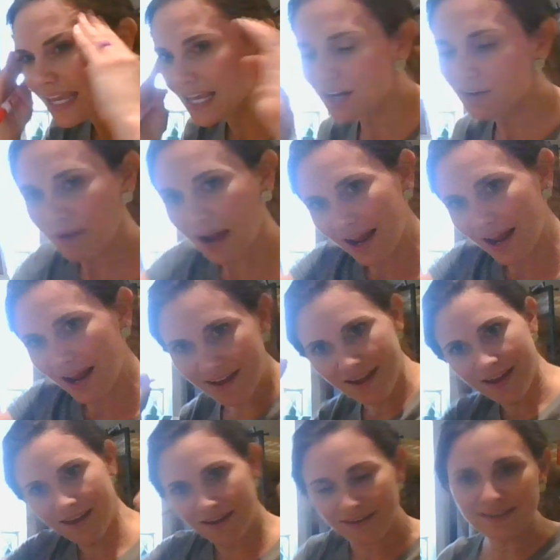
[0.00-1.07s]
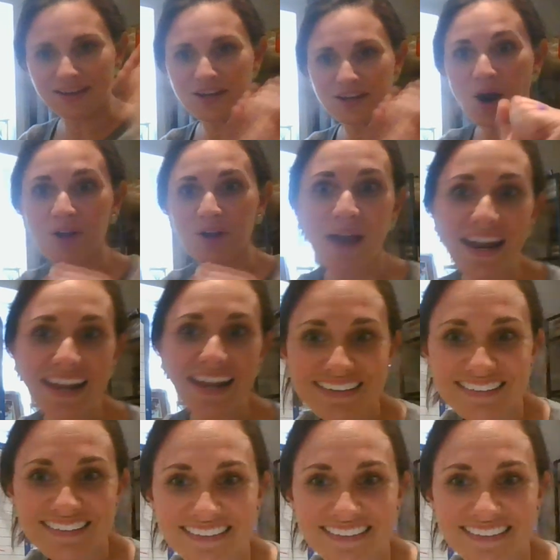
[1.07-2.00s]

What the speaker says: Get it ready. Are you ready?